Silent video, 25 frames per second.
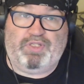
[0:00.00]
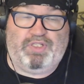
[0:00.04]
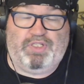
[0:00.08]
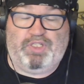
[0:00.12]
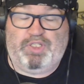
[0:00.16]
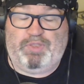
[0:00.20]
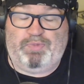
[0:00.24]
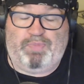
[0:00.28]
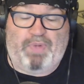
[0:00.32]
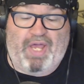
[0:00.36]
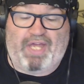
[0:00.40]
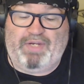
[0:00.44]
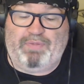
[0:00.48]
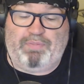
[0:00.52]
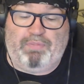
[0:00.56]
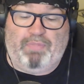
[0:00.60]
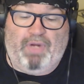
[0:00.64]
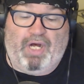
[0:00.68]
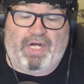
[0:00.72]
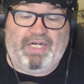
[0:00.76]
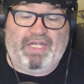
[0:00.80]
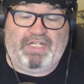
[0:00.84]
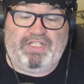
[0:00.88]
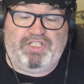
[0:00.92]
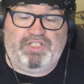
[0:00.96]
spend
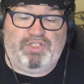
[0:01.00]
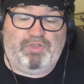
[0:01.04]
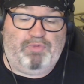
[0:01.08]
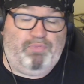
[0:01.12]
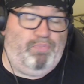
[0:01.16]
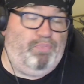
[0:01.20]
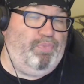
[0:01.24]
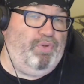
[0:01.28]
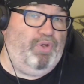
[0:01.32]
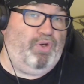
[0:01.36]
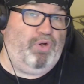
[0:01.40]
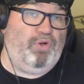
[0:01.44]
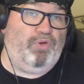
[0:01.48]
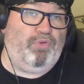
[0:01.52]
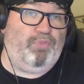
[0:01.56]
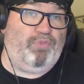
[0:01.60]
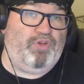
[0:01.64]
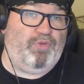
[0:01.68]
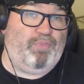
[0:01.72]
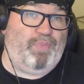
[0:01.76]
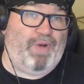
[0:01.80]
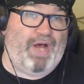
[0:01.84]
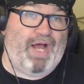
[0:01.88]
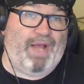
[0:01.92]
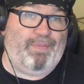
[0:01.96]
money to build
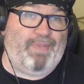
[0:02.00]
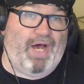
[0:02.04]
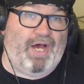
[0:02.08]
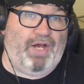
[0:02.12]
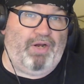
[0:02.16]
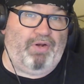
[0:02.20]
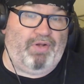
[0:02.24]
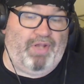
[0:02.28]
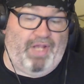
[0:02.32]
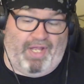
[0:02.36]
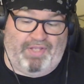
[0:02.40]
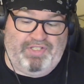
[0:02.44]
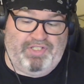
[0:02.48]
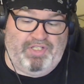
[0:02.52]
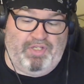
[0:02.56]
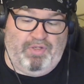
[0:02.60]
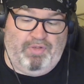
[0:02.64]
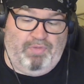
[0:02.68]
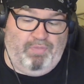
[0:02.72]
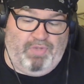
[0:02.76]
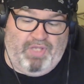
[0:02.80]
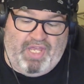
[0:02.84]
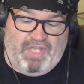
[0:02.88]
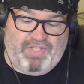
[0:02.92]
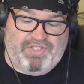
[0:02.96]
to buy model kits,
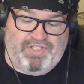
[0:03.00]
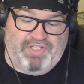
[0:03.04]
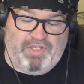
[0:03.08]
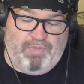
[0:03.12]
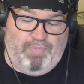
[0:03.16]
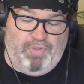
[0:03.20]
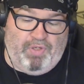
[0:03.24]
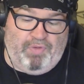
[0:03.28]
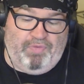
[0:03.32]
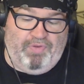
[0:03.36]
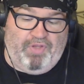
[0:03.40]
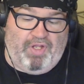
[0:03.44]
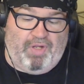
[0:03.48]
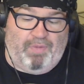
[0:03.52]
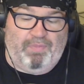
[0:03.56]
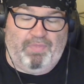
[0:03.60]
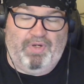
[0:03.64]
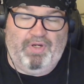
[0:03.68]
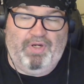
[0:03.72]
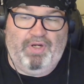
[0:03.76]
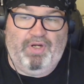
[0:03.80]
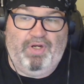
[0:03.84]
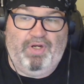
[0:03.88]
kits to build them.